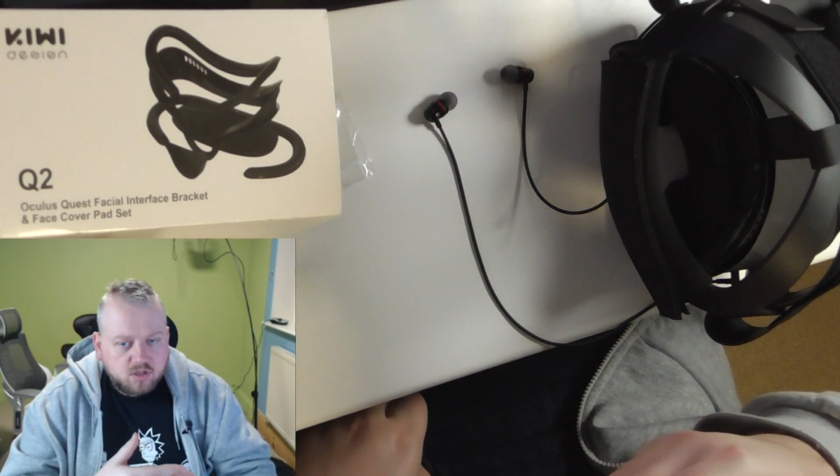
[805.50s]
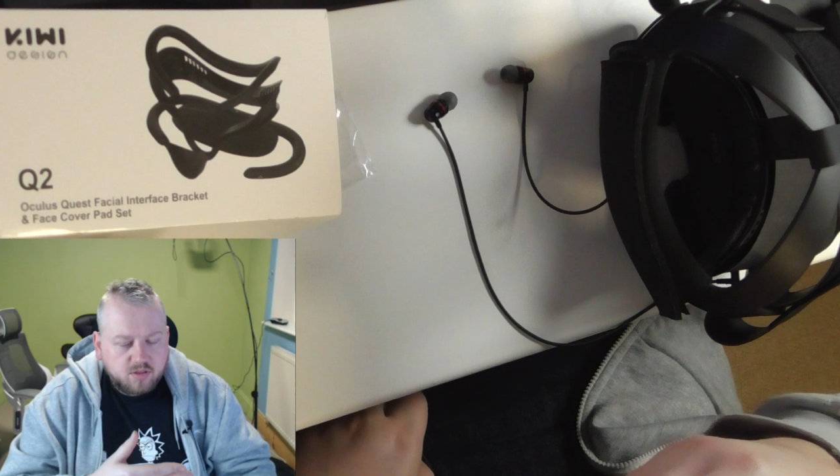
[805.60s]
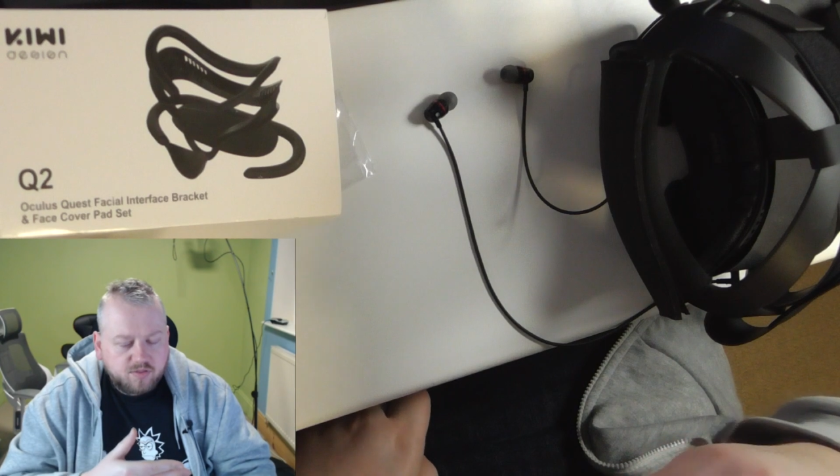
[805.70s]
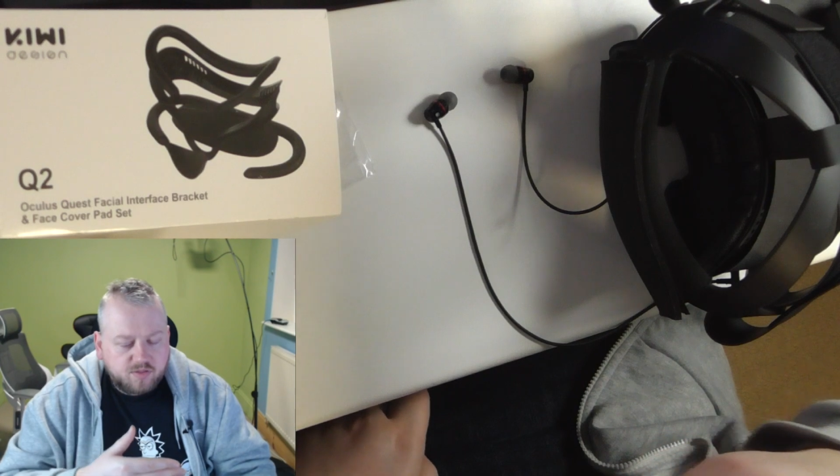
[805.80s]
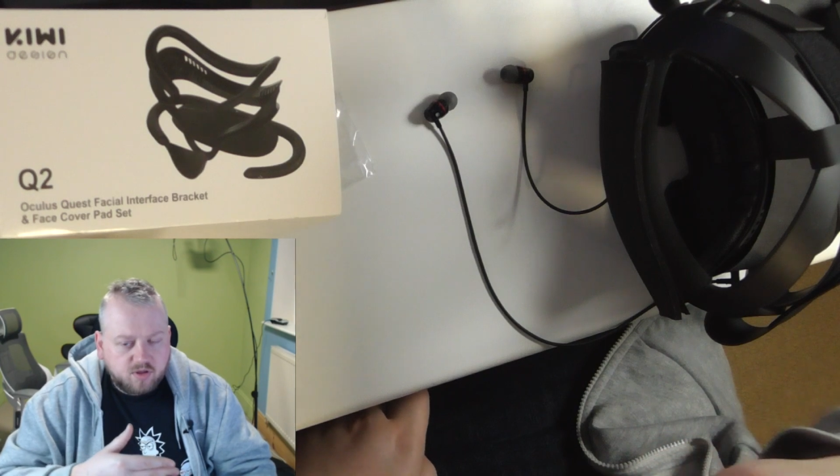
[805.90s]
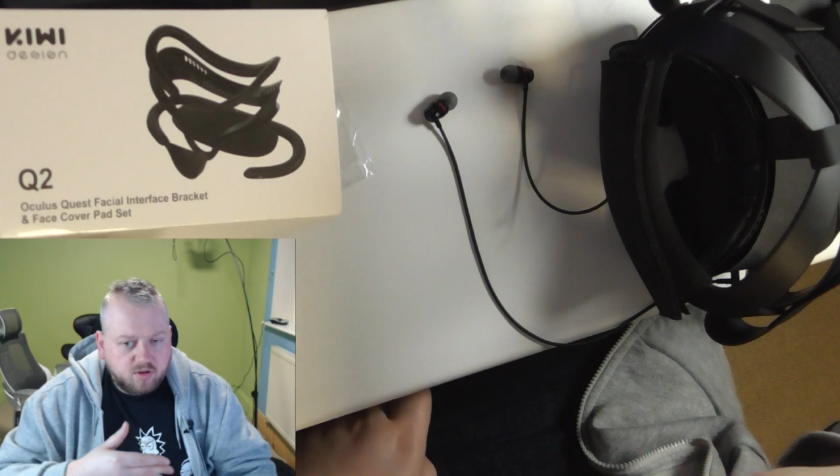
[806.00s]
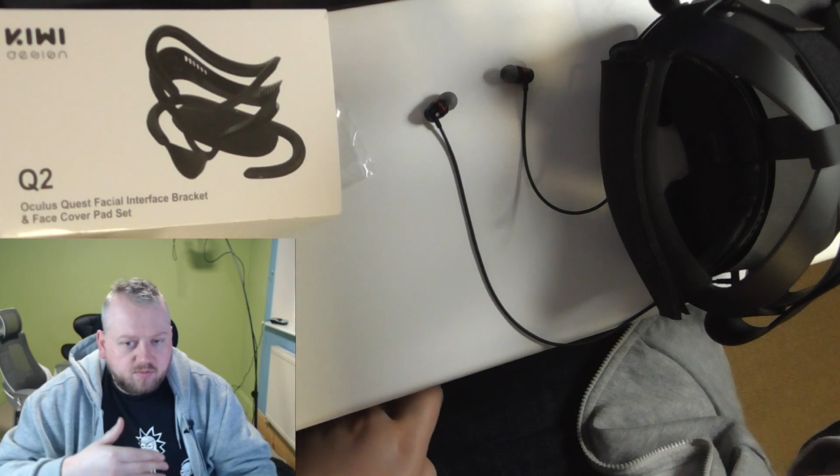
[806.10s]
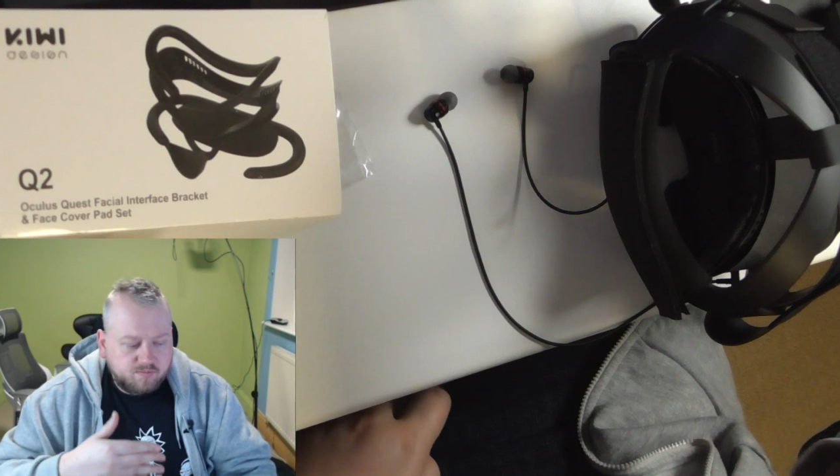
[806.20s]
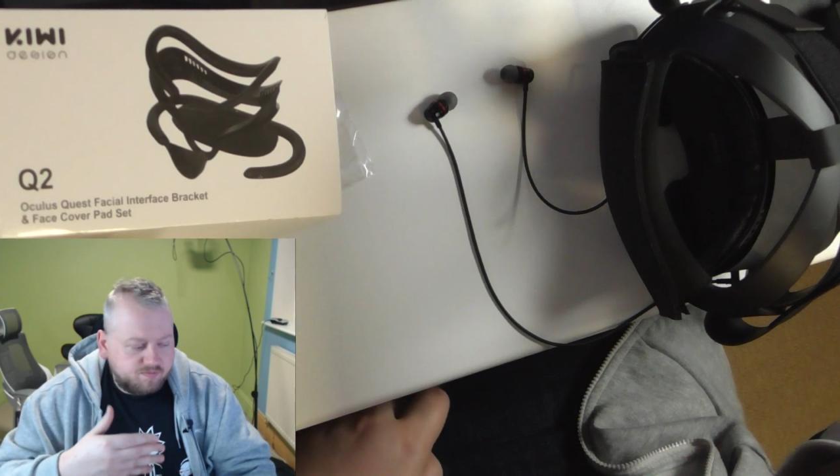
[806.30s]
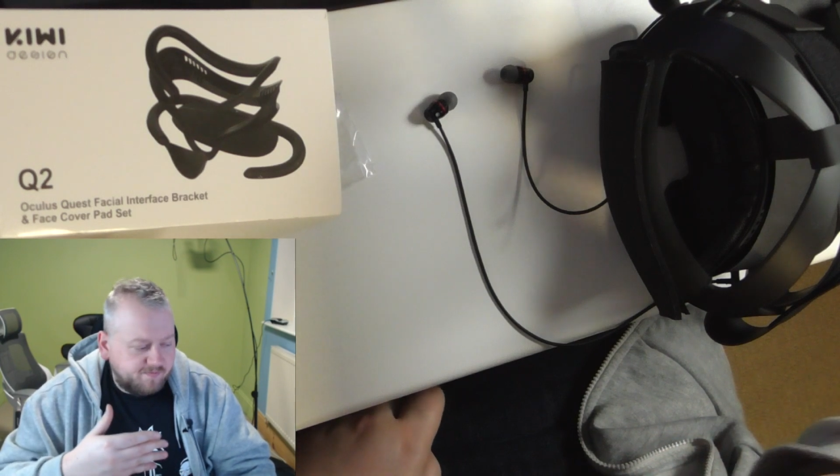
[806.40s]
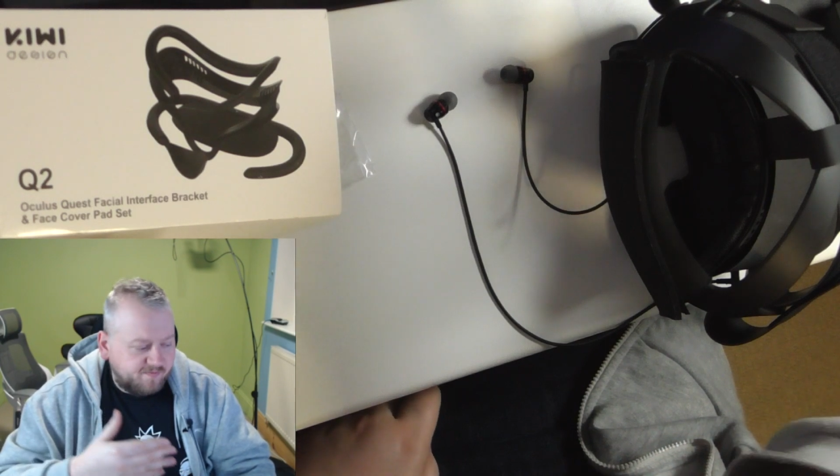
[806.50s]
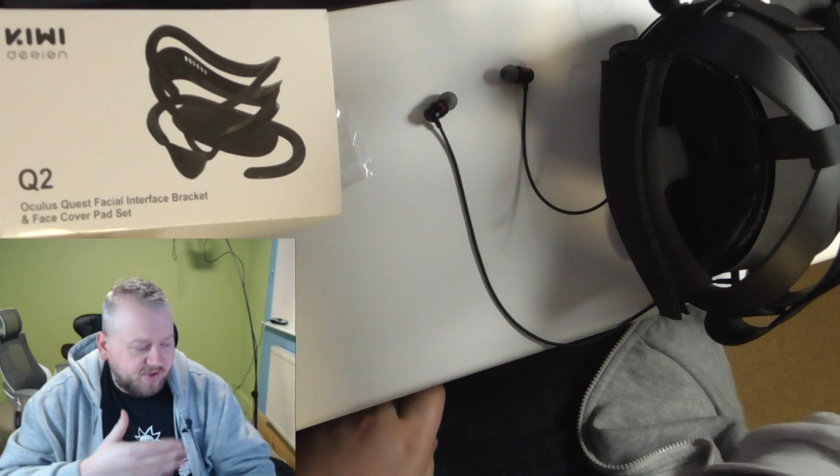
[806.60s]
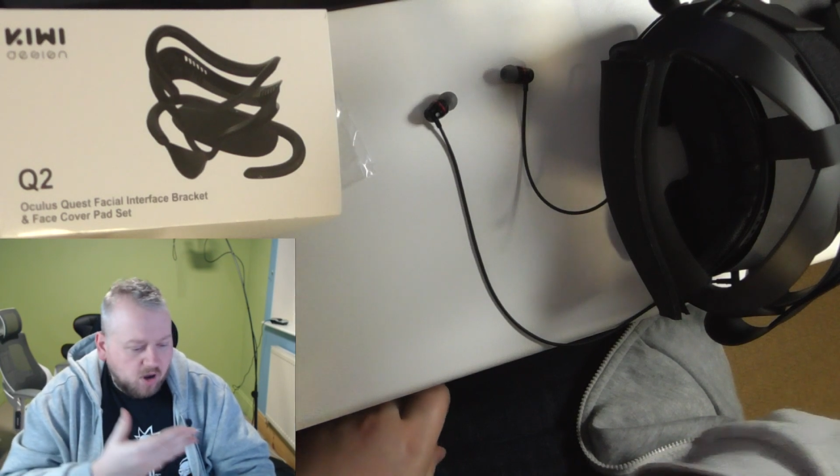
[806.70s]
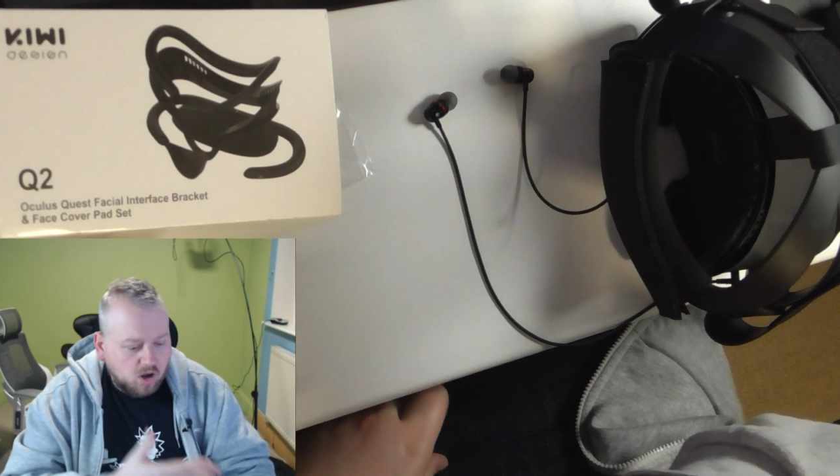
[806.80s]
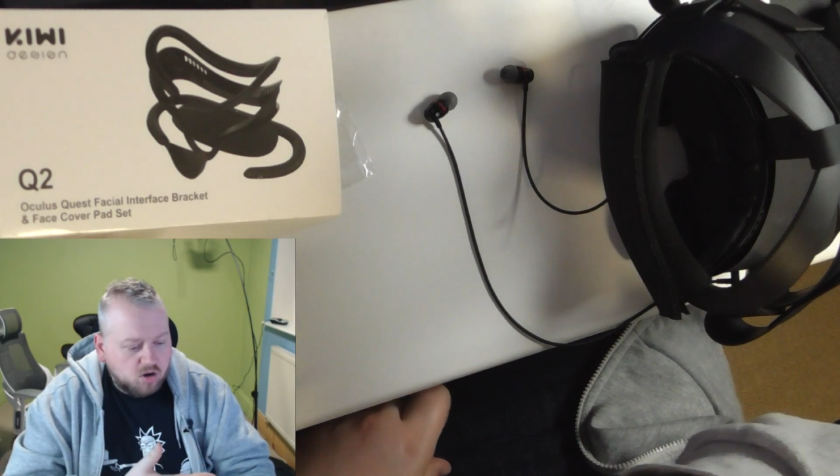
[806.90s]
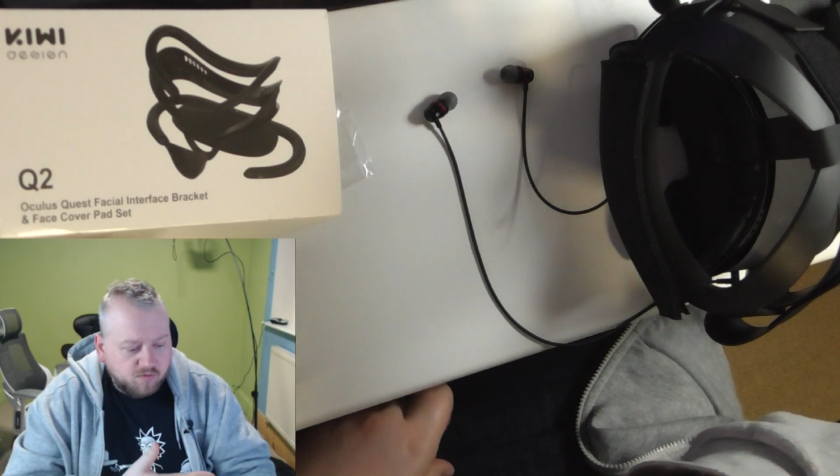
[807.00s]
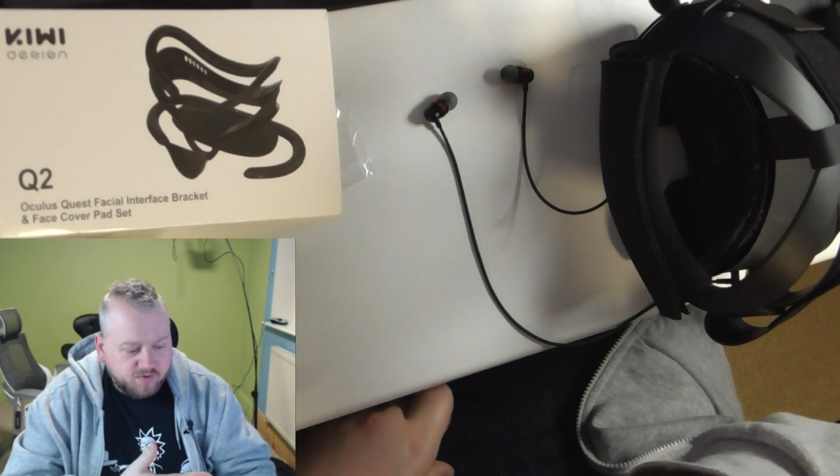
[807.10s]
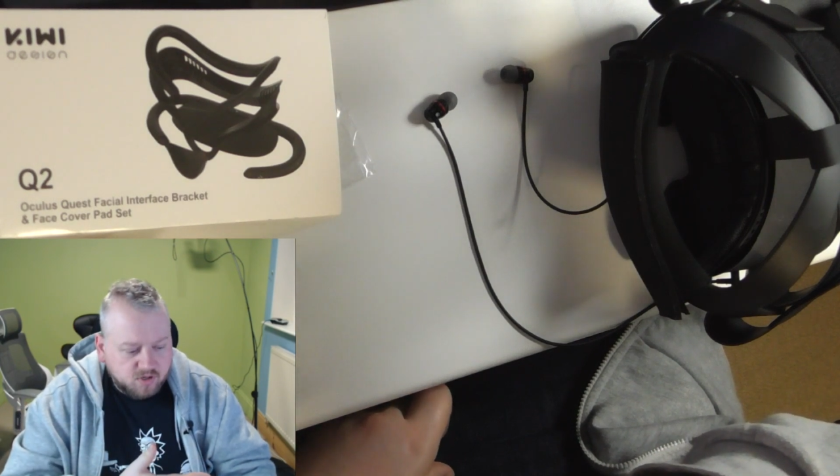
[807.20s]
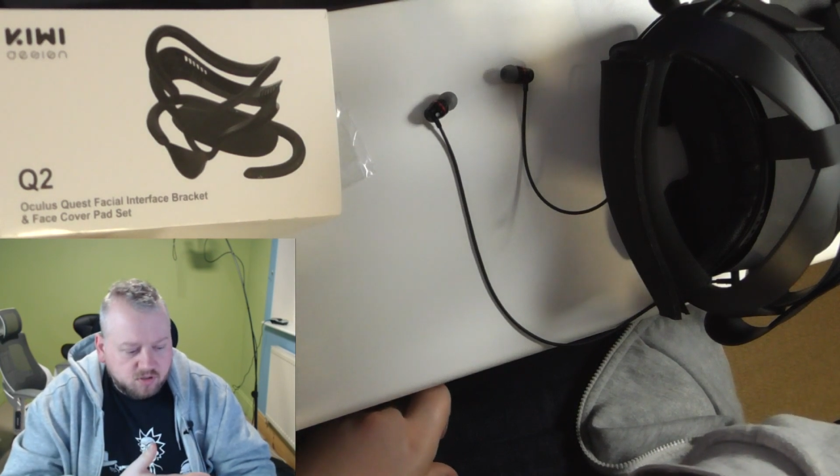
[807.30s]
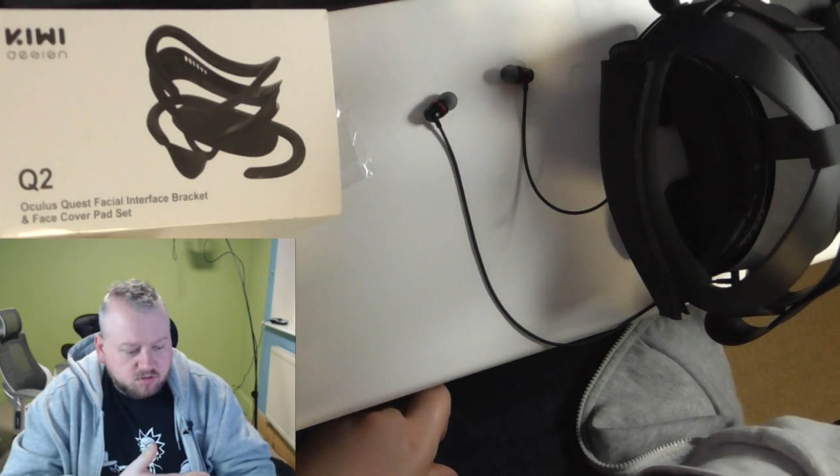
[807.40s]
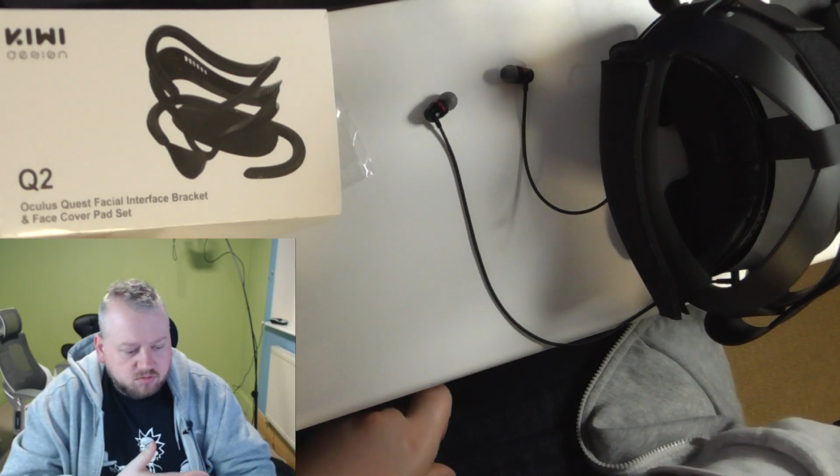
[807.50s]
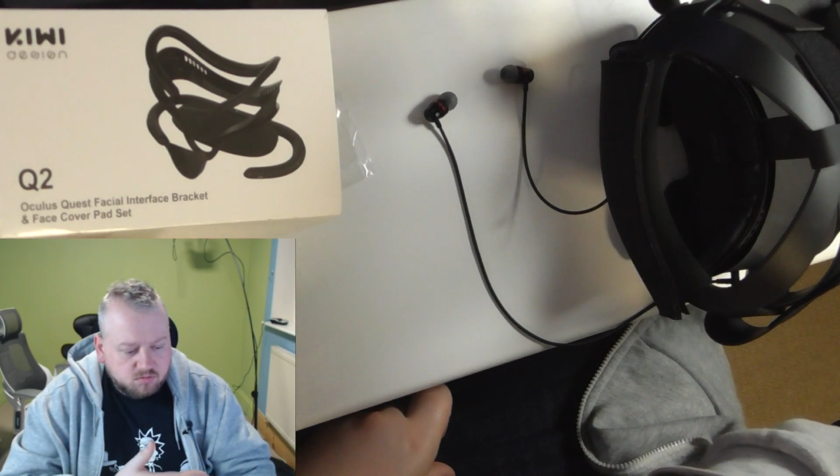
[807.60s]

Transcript: the VR cover,